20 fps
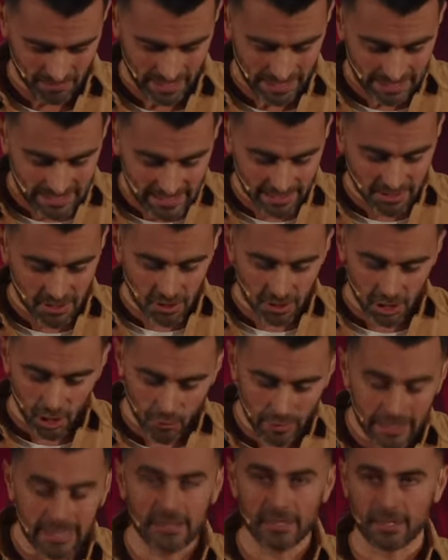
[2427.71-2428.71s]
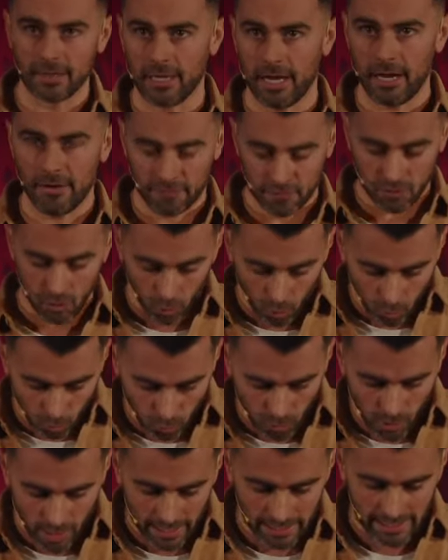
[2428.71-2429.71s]
It doesn't go either left or
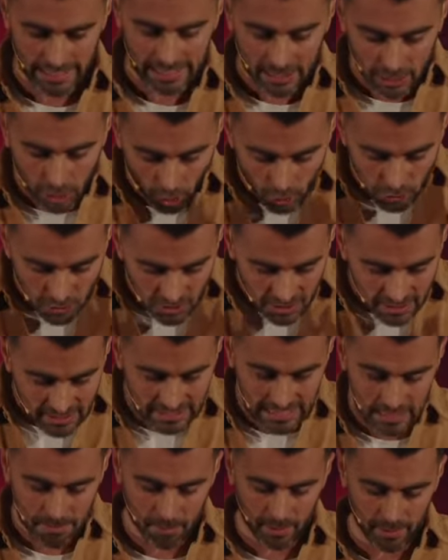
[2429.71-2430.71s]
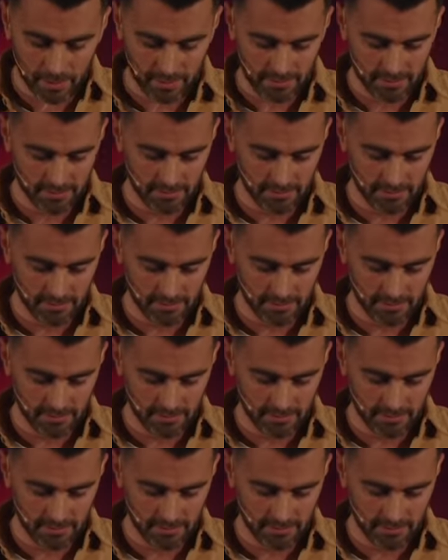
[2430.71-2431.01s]
right, it goes deeper.